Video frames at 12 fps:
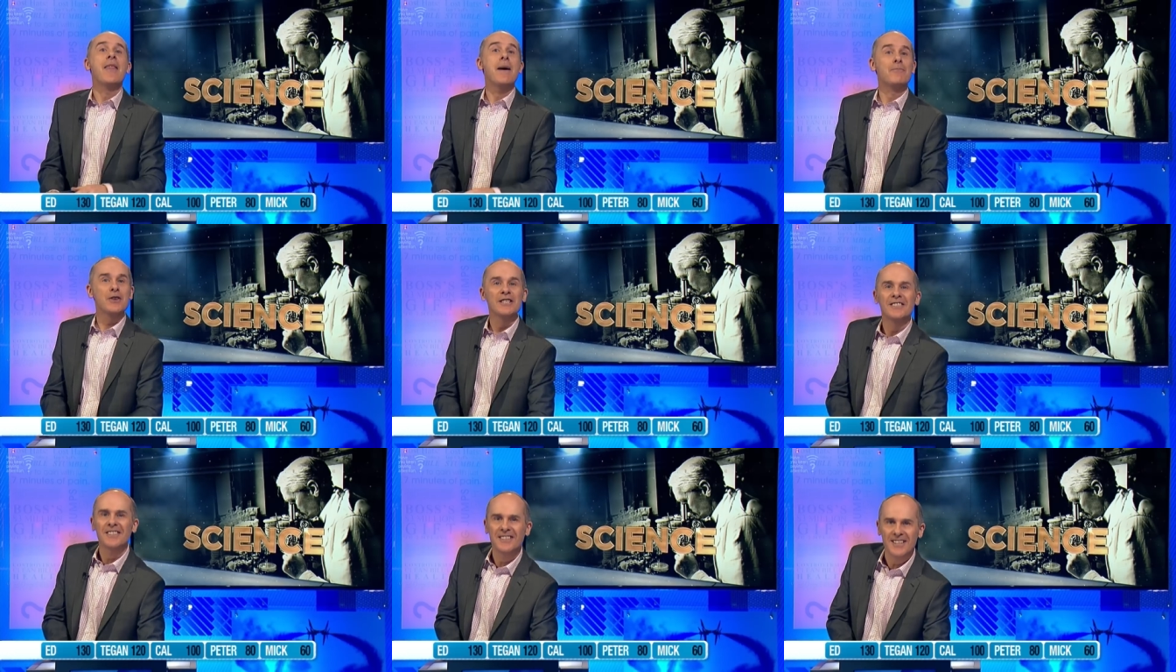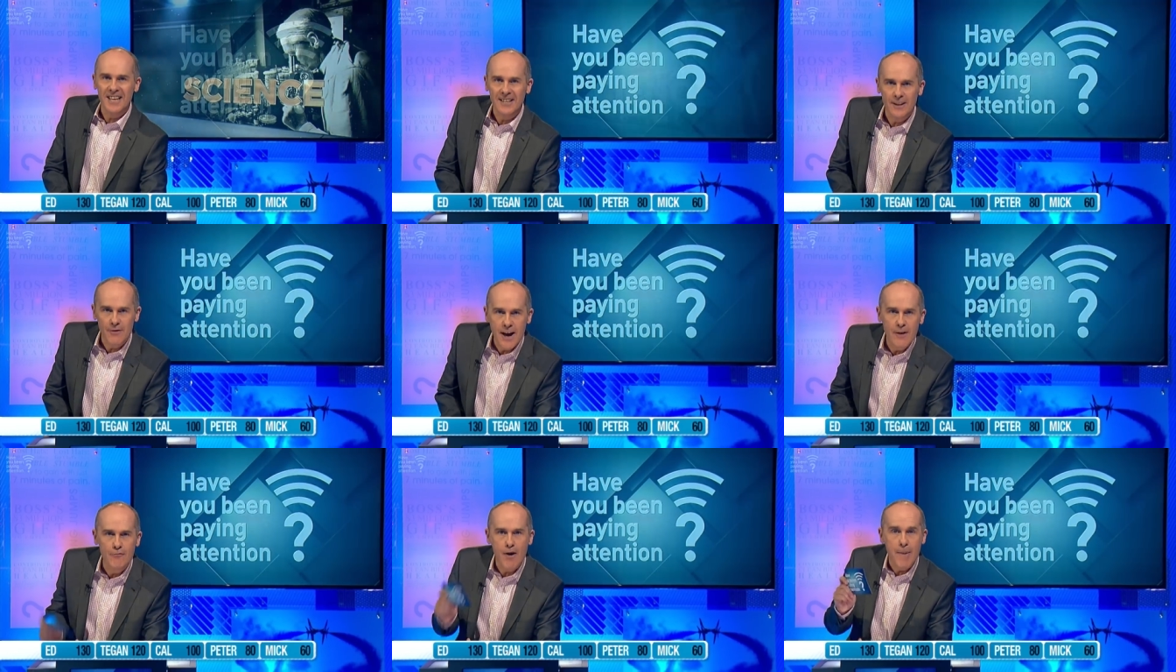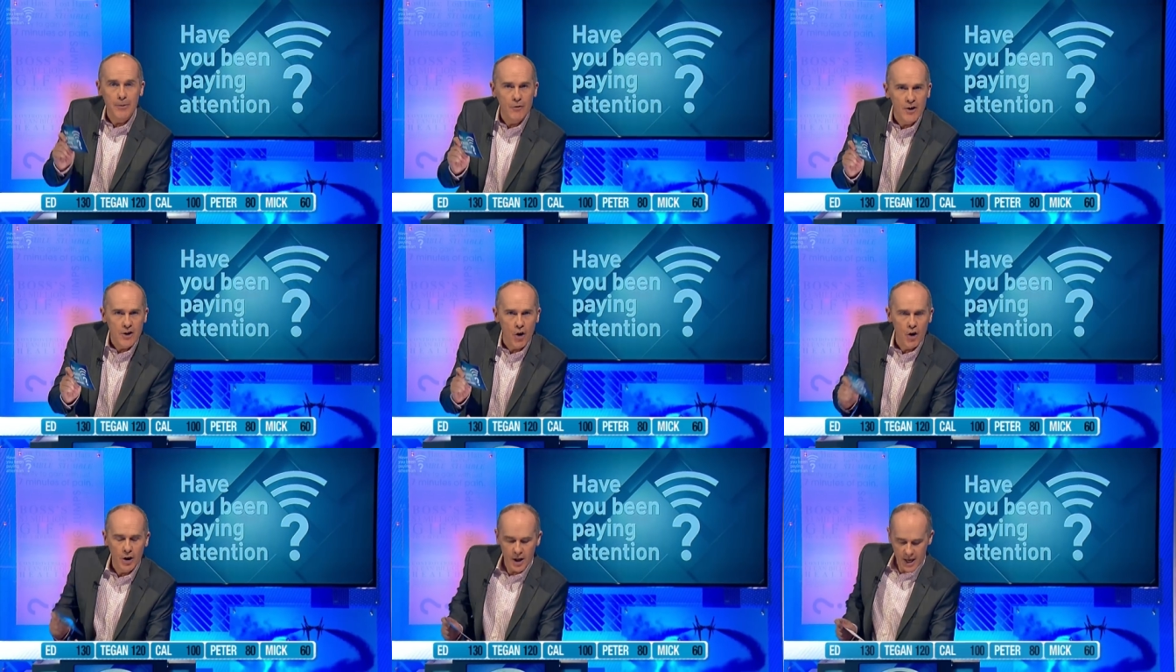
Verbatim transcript: that brings us to the end of the round. Rapid recall.